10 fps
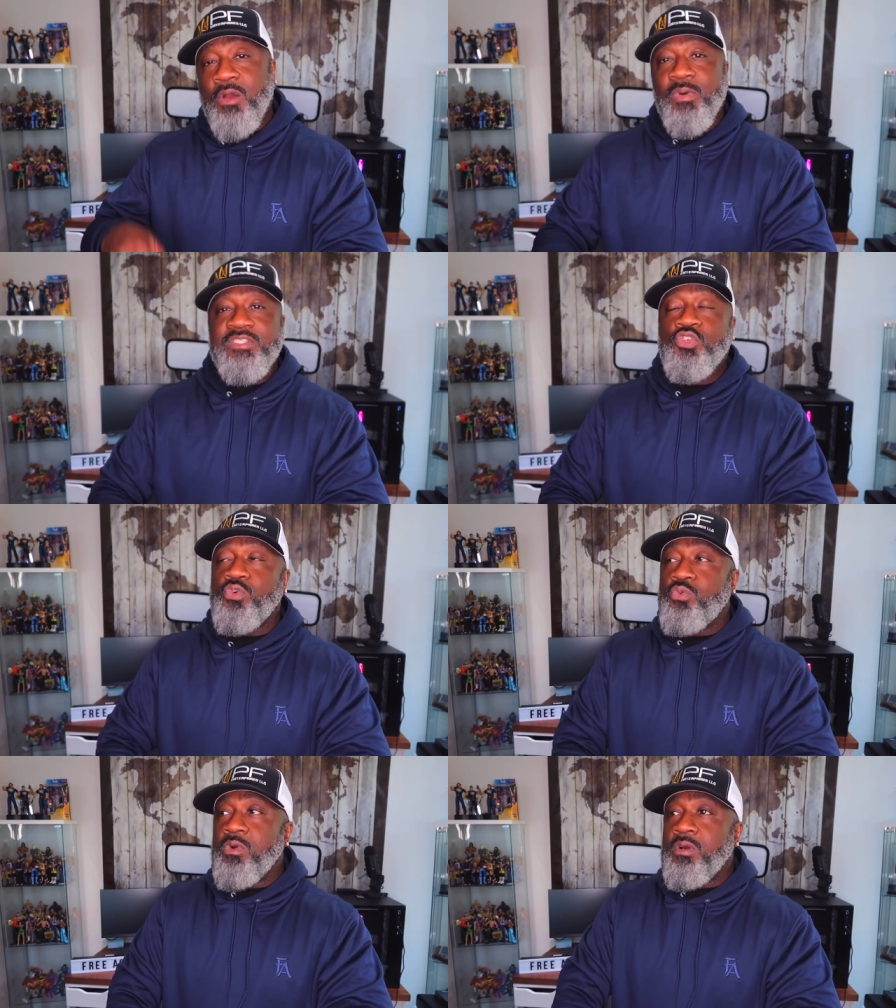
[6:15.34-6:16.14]
I went
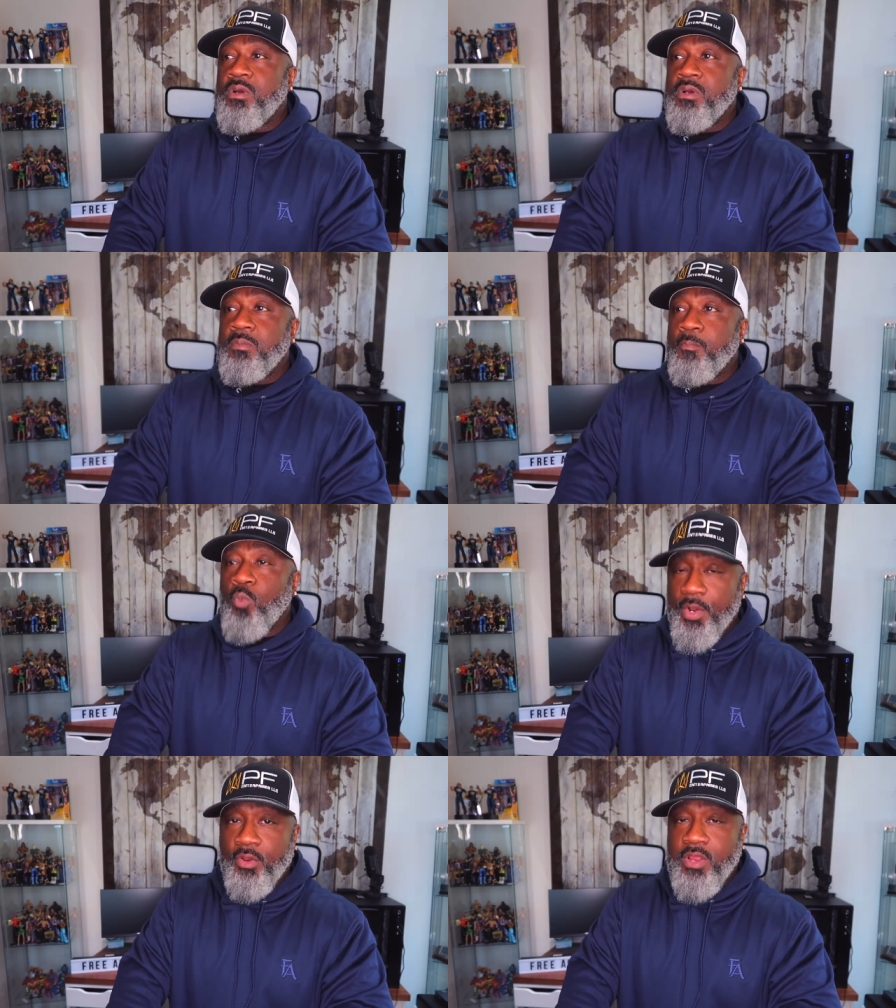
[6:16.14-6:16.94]
to
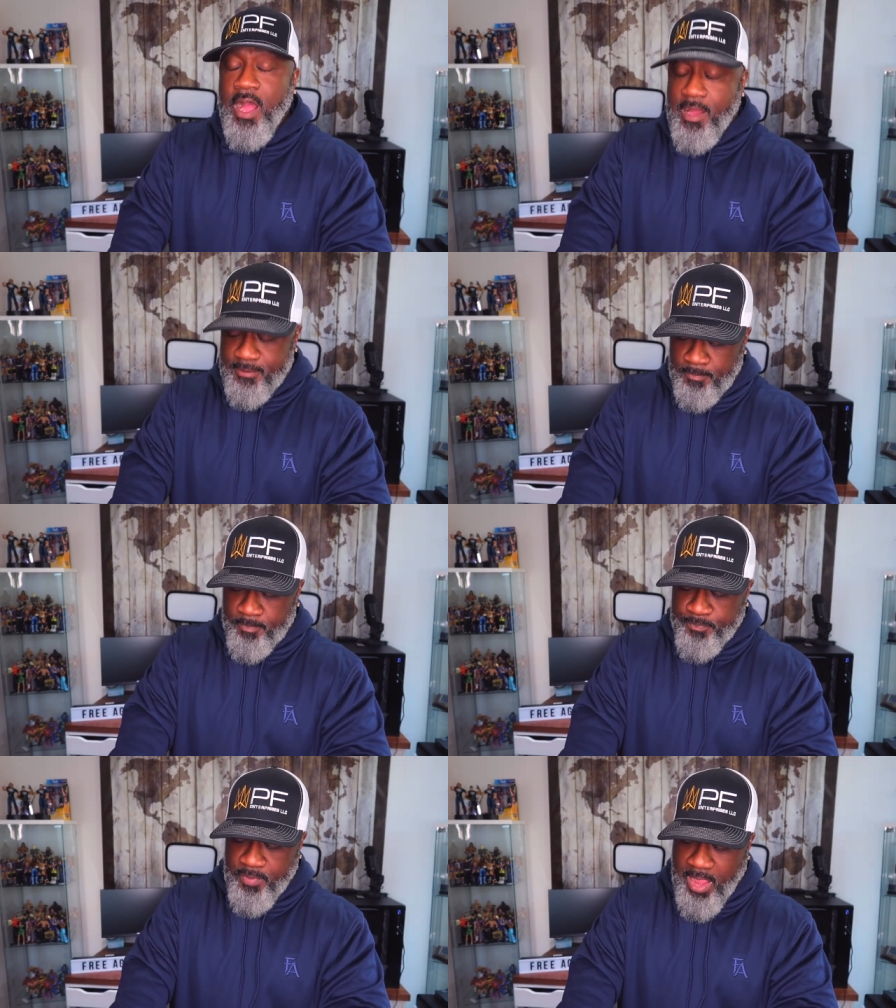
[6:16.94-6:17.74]
WonderCon,
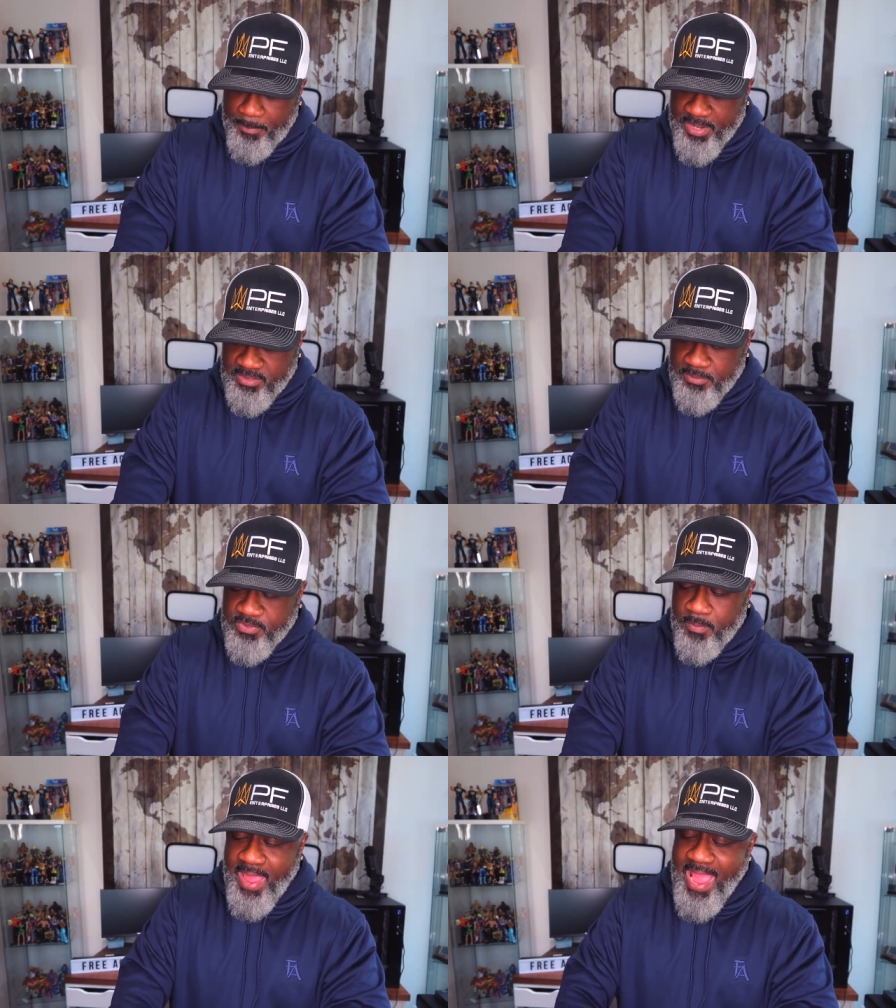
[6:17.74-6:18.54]
I picked up
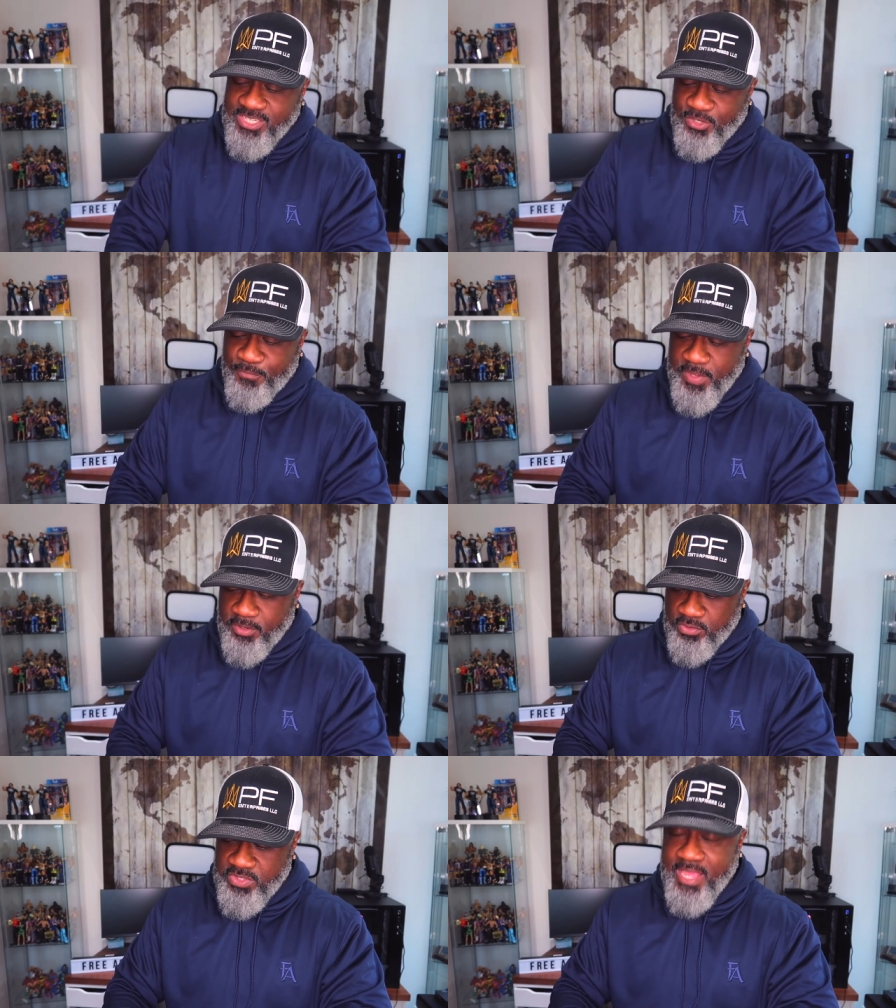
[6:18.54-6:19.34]
some action
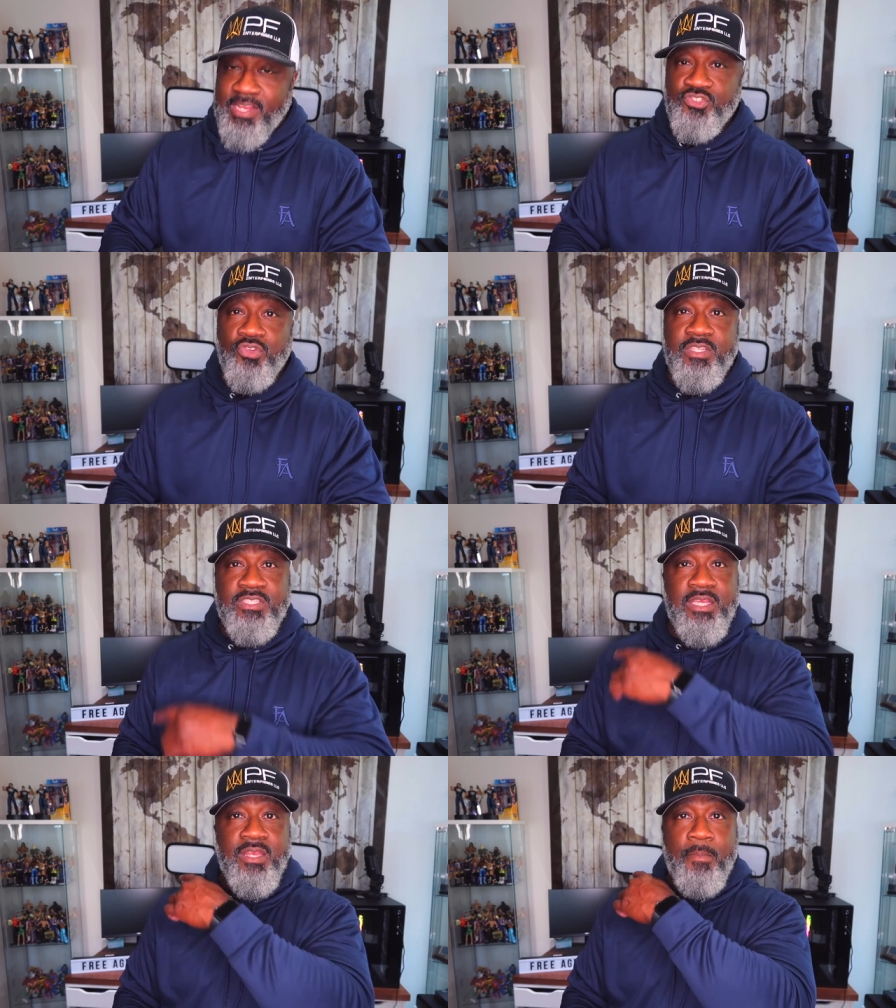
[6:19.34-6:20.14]
figures that, as you can
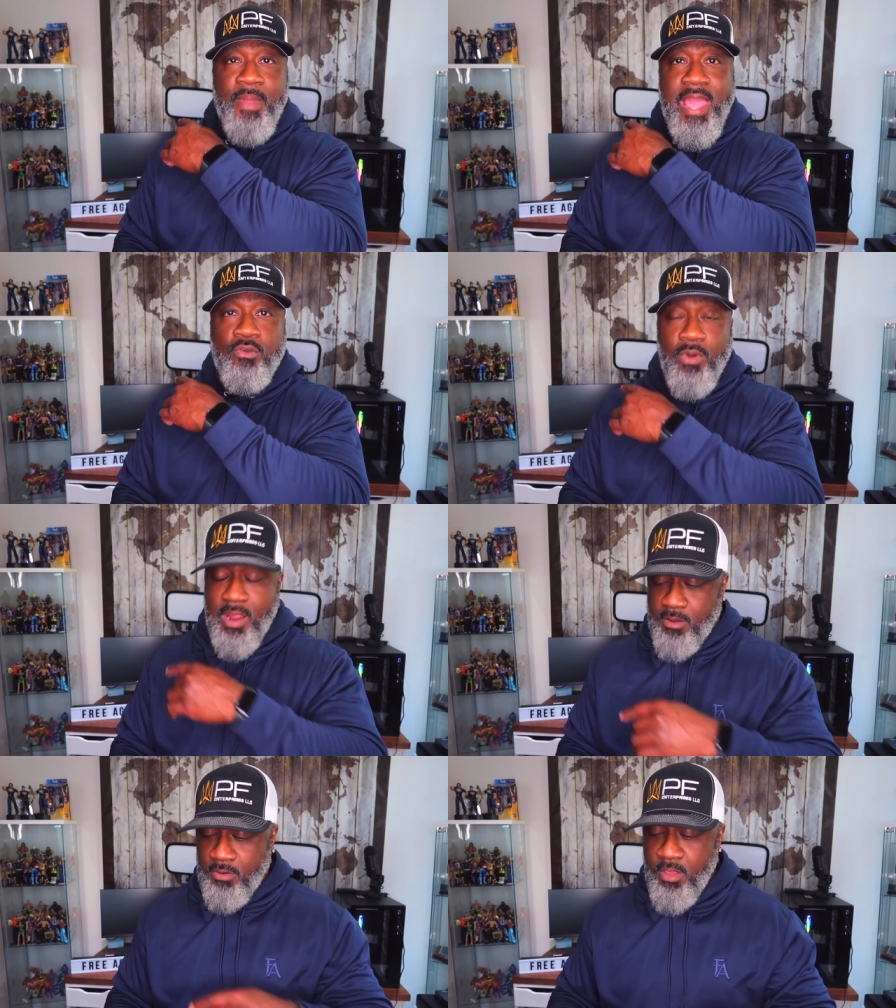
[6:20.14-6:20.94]
see in the
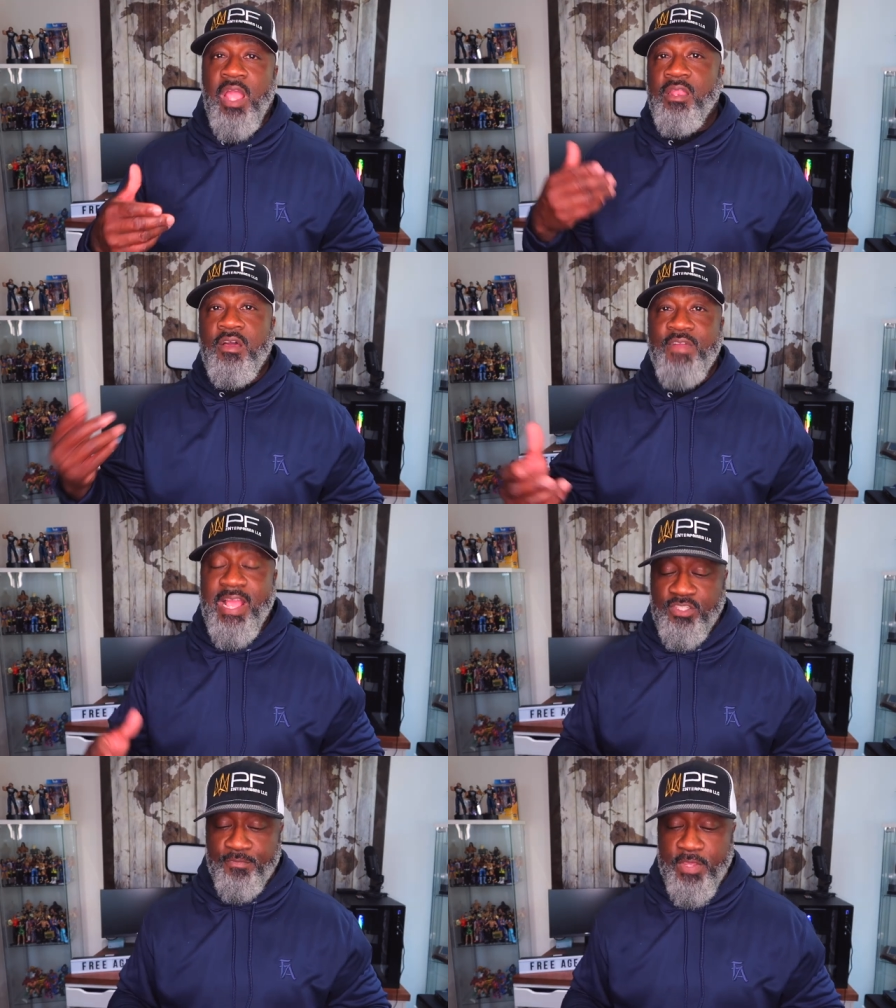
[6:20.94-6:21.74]
background, I love
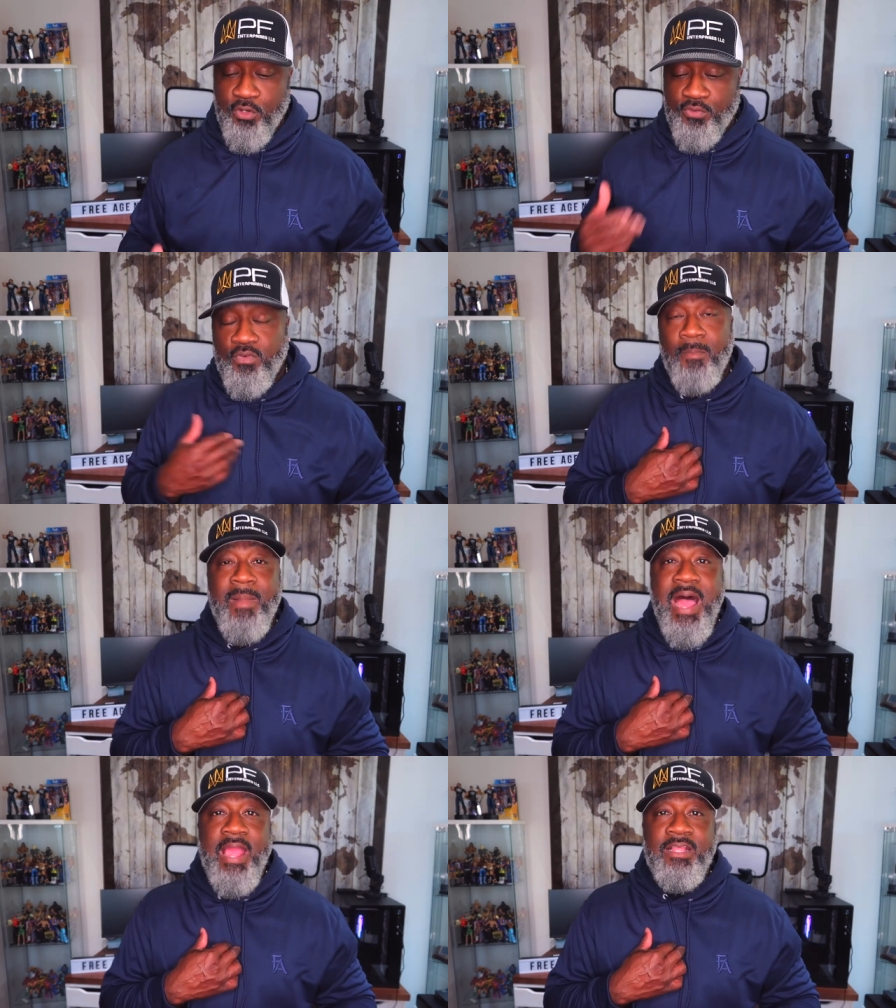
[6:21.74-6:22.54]
action figures from
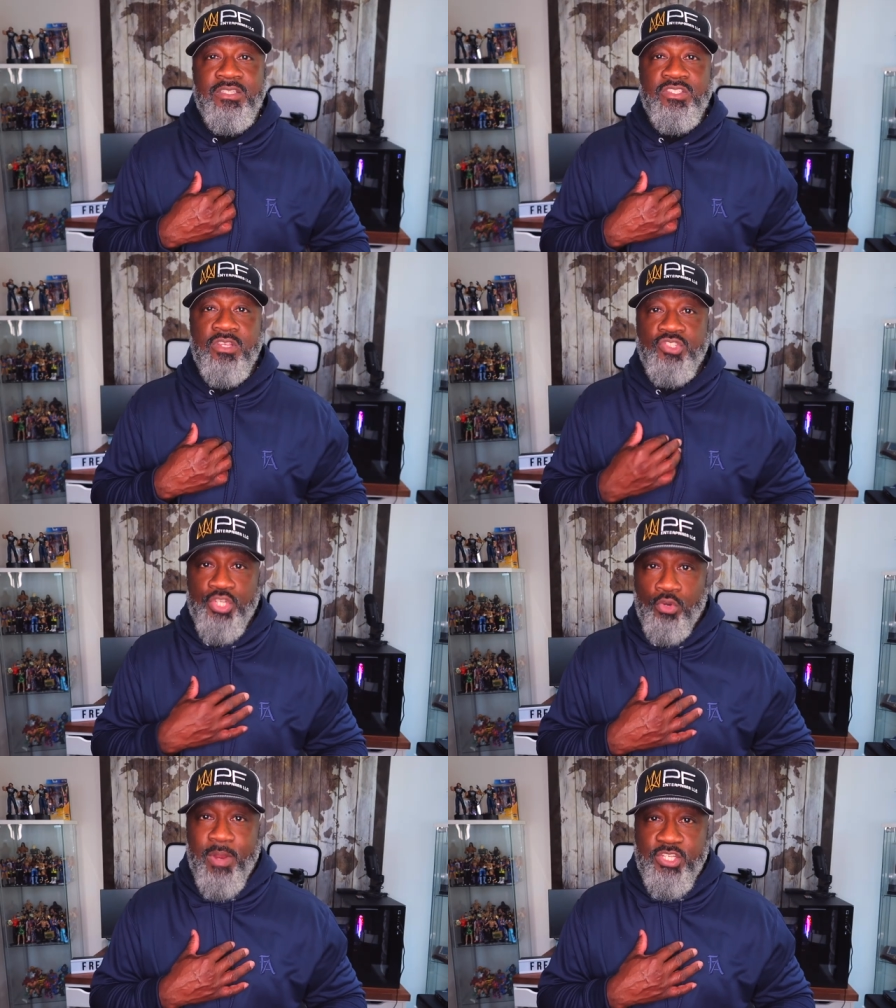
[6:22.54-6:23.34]
my
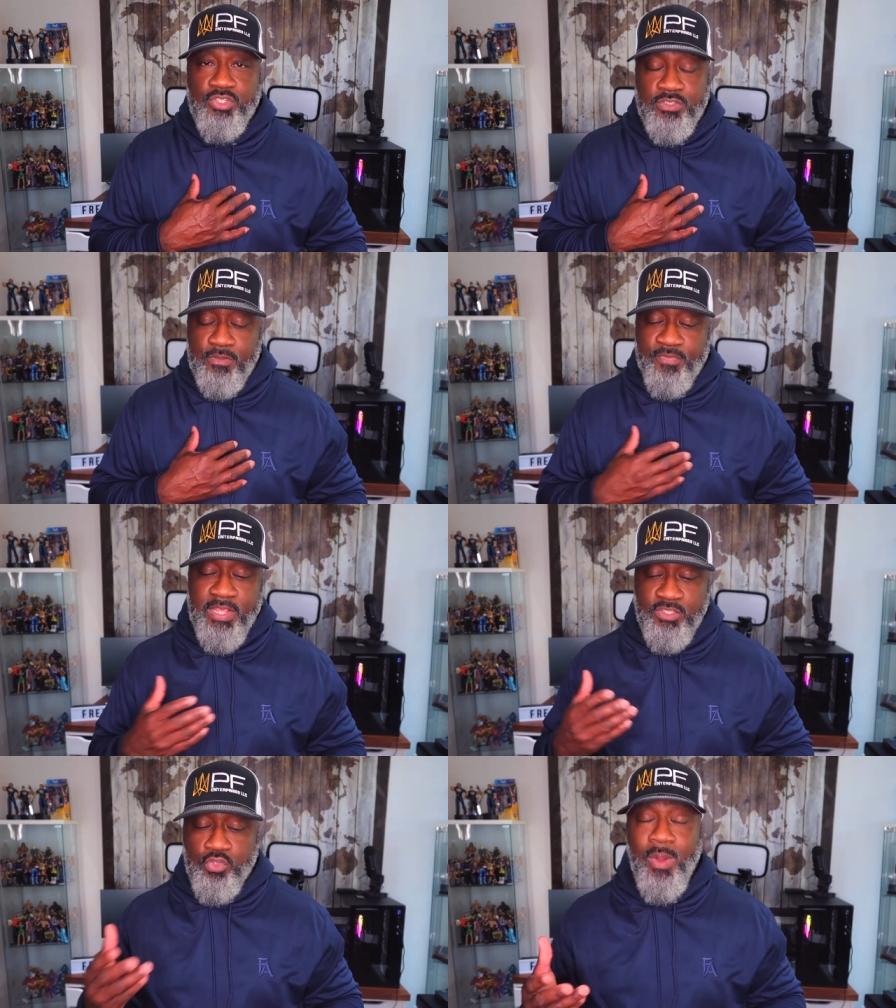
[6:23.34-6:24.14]
generations of things.